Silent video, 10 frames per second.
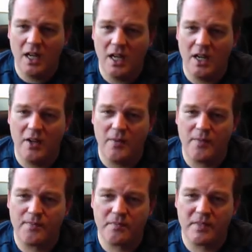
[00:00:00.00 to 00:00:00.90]

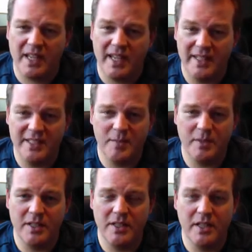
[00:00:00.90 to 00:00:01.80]
It needs to
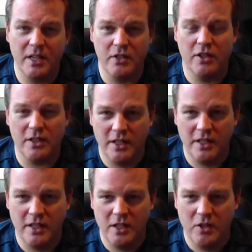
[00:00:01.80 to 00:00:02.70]
be inert,
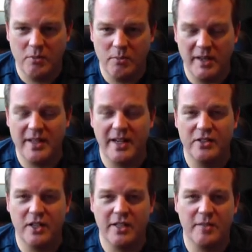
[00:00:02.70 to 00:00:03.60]
meaning that it's
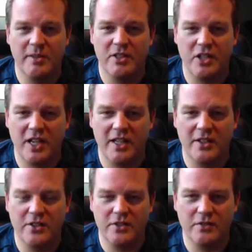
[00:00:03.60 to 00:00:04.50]
not going to be
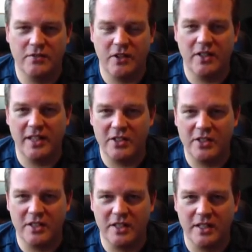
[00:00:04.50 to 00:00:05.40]
changed very
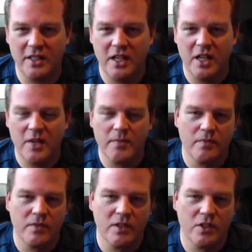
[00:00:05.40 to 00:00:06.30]
easily.
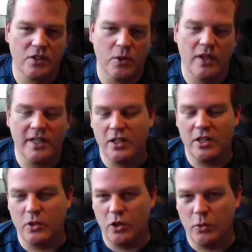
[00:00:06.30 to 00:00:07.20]
So again,
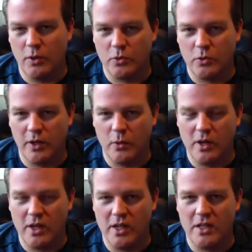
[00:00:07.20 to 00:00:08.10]
gold works quite
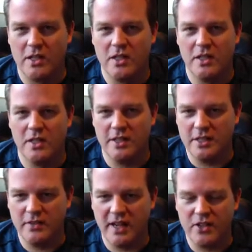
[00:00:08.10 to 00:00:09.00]
well in this
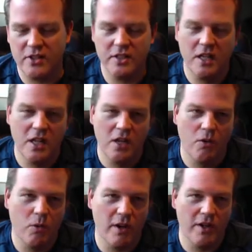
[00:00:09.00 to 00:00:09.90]
fashion,
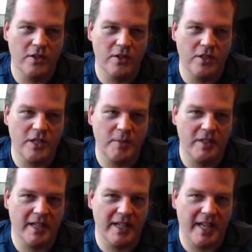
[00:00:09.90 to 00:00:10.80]
whereas something
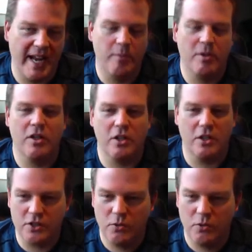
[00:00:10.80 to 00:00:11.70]
like
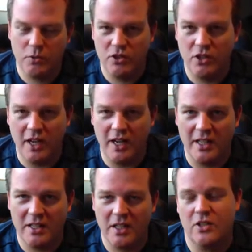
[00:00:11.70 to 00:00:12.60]
hamburgers would not,
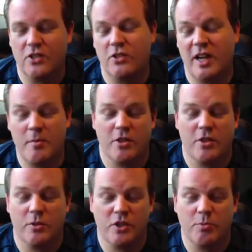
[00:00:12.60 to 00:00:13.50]
because your hamburgers
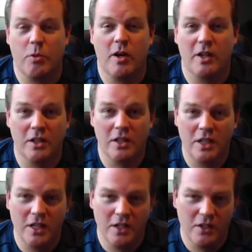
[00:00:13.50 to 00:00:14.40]
would spoil,
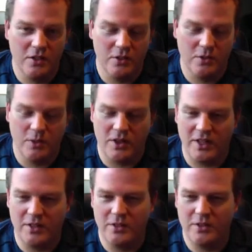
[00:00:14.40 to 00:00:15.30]

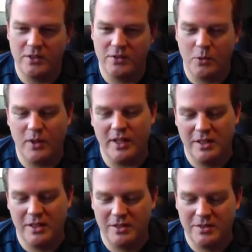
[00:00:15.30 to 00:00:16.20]
within a
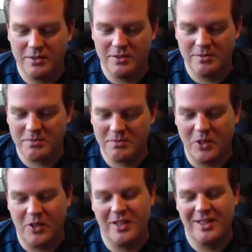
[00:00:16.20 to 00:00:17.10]
week,
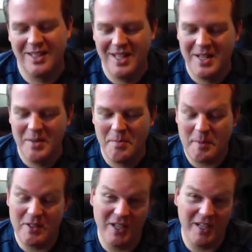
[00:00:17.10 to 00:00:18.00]
or
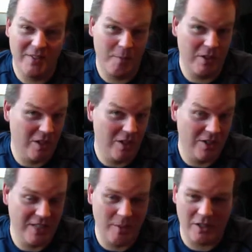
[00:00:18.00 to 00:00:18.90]
maybe not if they're
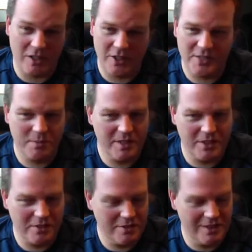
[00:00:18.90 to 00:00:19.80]
McDonald's hamburgers, but
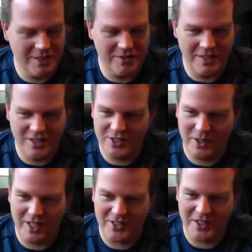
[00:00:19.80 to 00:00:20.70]
that's a different issue
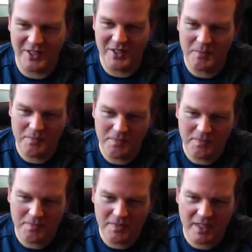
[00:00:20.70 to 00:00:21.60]
actually.
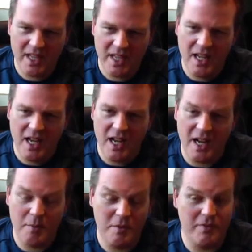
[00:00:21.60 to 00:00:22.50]

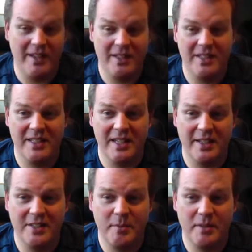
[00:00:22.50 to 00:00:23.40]
And finally, it
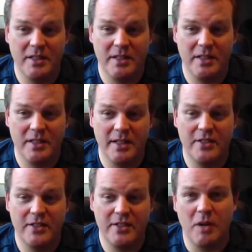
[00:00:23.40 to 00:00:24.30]
needs to be
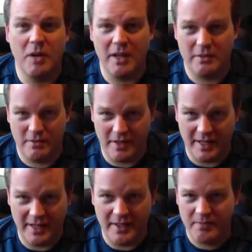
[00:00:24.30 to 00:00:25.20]
easy to modify.